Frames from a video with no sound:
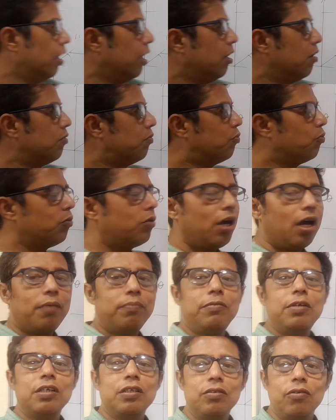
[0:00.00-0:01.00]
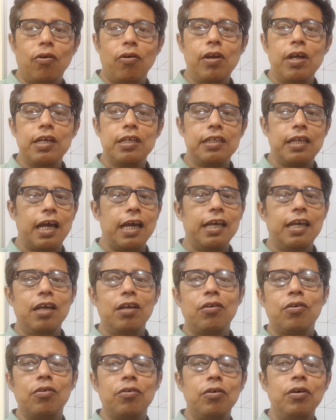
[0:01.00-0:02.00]
You should have this knowledge, like,
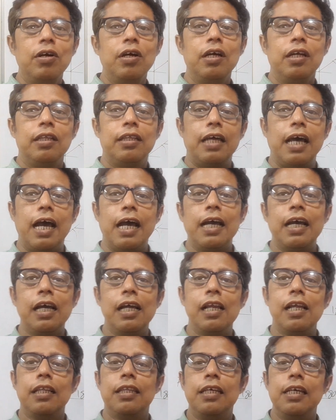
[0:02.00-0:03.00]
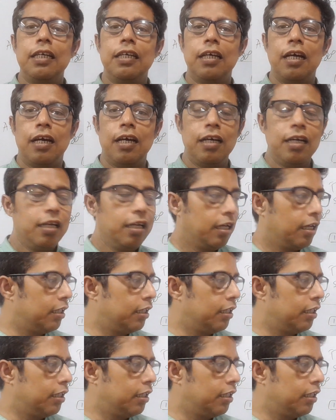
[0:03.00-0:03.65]
the angle of theta,